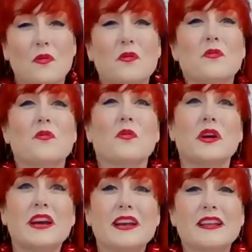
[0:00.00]
we're
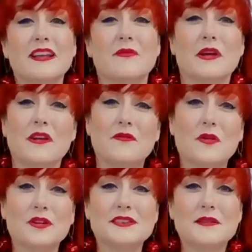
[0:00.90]
really
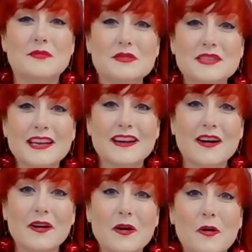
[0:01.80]
reinforcing music in
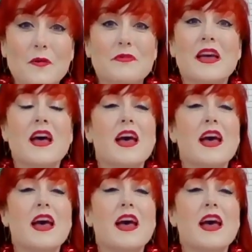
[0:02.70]
our home